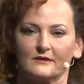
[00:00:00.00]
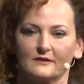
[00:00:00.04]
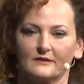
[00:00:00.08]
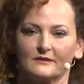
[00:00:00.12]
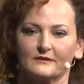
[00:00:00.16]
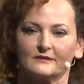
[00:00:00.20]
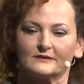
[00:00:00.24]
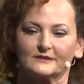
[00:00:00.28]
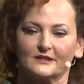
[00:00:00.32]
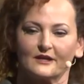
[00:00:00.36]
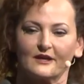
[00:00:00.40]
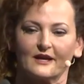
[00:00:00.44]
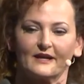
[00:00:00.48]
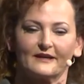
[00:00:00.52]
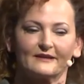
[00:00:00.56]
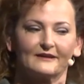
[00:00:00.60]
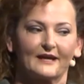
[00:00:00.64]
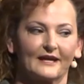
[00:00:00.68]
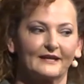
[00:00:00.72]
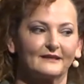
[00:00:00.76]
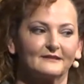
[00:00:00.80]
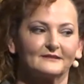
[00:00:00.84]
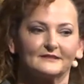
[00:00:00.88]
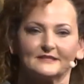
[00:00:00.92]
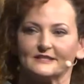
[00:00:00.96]
It's all right. I
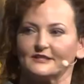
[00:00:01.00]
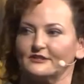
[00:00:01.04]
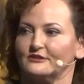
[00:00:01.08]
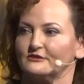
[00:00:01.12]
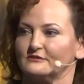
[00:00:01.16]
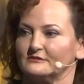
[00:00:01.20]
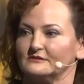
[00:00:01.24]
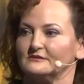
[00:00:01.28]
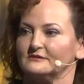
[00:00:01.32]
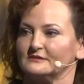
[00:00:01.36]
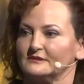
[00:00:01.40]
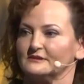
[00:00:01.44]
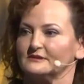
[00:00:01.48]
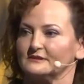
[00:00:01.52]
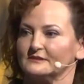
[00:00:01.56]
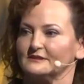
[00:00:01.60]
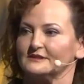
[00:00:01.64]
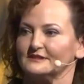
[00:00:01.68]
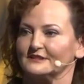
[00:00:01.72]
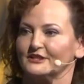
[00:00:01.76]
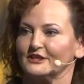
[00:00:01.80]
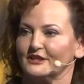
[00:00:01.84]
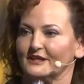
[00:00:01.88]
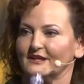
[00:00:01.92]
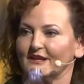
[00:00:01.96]
can see you. It's
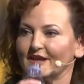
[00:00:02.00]
good.